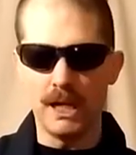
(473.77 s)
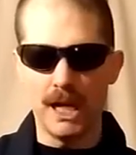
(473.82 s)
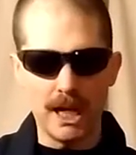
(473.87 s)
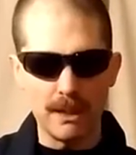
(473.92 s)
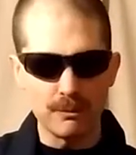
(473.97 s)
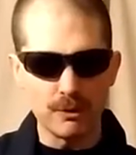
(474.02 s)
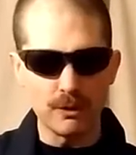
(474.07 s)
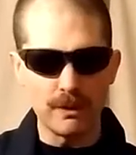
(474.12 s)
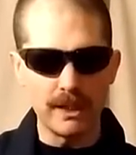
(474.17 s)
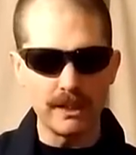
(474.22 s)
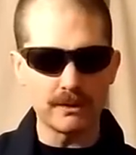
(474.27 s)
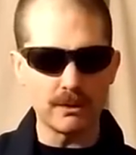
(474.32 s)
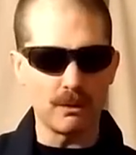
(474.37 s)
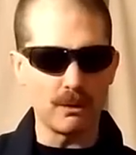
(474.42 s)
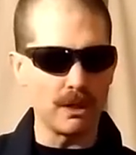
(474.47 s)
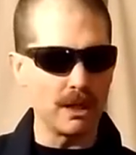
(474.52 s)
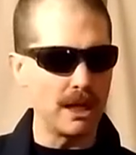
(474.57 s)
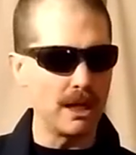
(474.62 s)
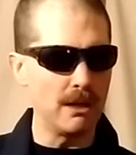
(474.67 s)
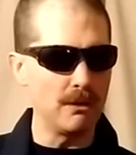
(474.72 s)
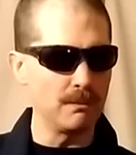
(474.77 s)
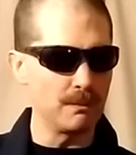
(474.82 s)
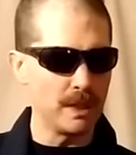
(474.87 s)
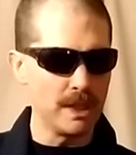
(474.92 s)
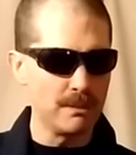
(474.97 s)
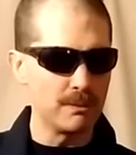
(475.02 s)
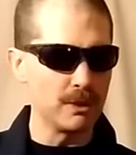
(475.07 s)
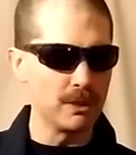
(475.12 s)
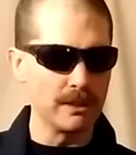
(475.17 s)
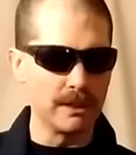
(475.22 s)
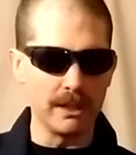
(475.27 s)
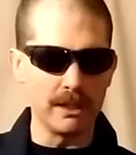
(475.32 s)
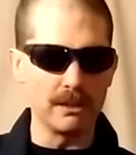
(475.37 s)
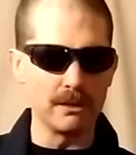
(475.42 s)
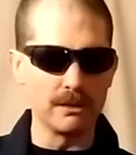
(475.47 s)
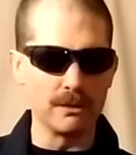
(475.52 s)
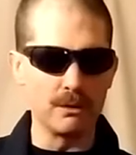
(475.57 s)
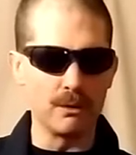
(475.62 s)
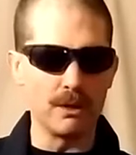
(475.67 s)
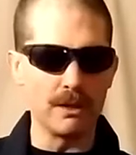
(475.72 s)
operates or how people in
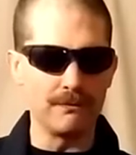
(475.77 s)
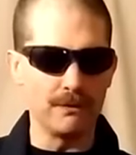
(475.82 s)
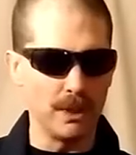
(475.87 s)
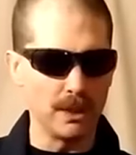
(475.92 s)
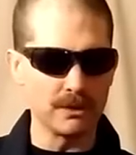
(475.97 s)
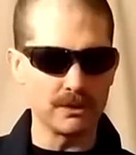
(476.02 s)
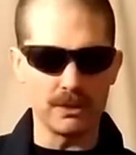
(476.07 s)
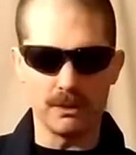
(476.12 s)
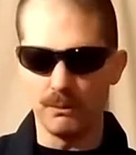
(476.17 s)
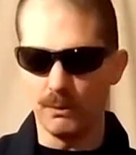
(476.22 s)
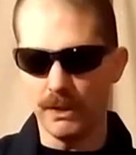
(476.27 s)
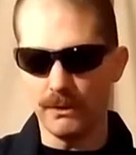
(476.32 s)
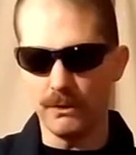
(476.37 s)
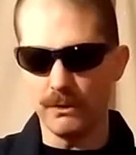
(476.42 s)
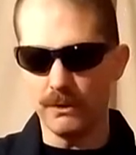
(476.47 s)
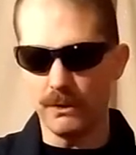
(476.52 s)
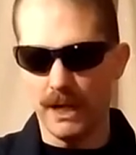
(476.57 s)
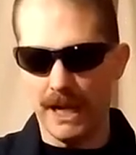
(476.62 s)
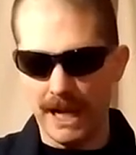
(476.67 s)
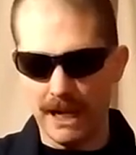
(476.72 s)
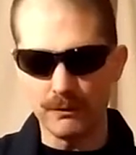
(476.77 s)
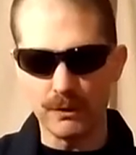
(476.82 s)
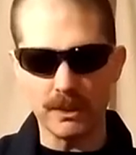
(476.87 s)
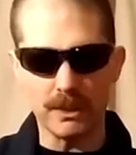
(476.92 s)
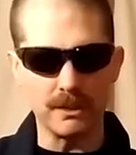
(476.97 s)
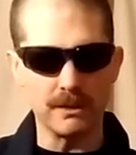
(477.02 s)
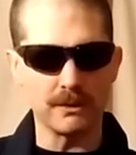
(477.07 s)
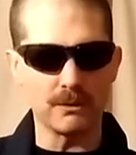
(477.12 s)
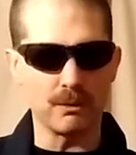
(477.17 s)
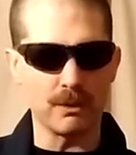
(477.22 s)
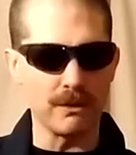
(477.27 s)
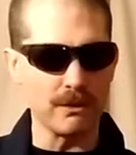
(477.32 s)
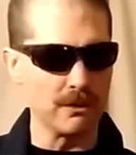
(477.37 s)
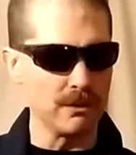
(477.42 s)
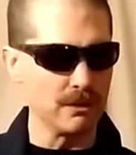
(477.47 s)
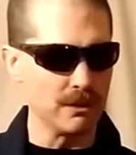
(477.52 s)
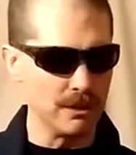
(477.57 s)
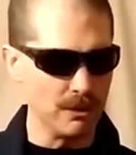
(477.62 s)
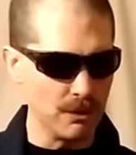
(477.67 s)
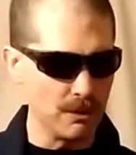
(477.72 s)
Illinois function, whether they're Africans, whether
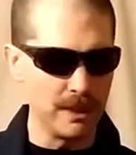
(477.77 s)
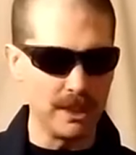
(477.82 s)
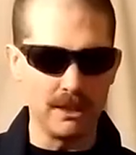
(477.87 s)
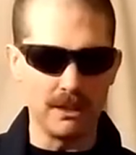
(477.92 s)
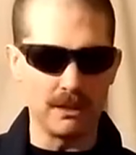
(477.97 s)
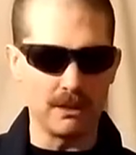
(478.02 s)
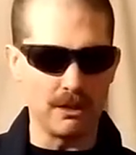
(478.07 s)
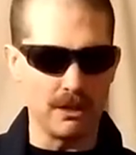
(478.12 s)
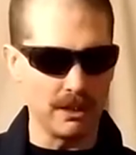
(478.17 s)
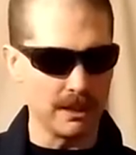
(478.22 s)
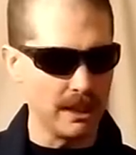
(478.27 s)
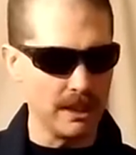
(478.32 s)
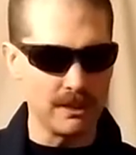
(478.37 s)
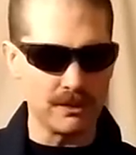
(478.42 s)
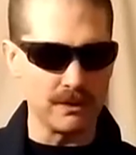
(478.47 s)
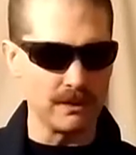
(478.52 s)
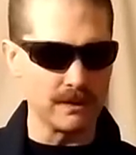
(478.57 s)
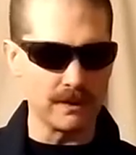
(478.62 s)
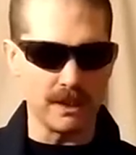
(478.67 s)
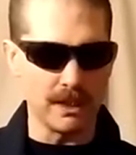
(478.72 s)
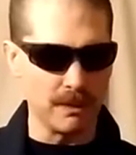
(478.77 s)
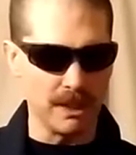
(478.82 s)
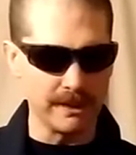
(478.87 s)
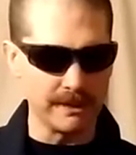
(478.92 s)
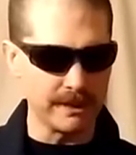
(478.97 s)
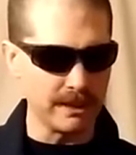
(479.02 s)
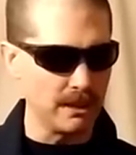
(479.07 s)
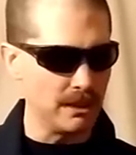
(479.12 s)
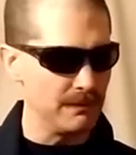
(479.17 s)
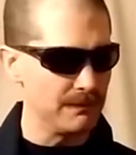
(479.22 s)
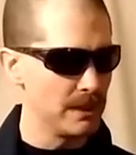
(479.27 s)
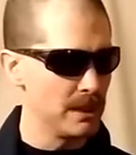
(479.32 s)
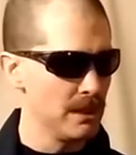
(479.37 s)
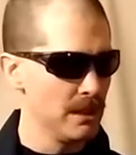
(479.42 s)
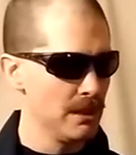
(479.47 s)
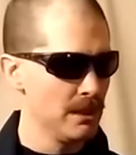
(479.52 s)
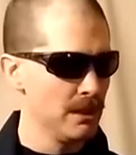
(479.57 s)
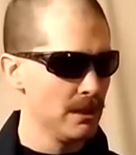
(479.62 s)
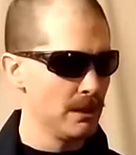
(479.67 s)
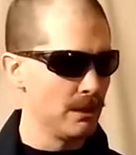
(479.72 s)
they're European Caucasians like myself,
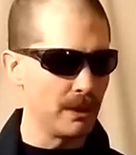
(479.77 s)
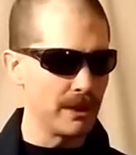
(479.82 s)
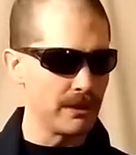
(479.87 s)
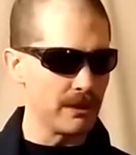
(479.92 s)
or